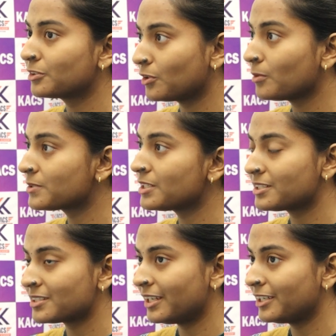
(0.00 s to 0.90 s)
crop
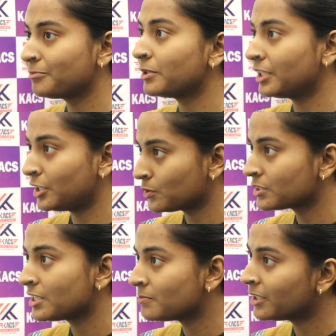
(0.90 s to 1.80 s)
seeds like potato
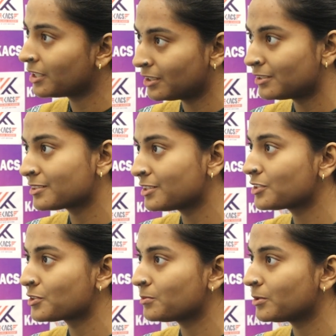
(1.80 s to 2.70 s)
seed materials
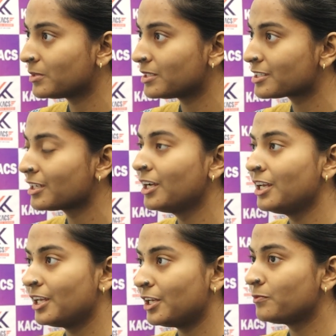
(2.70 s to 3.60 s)
needs to be built,
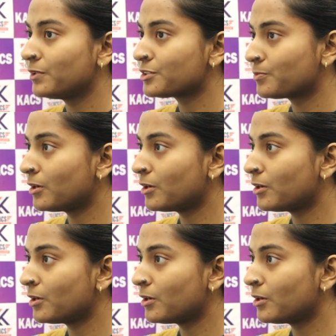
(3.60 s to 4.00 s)
in which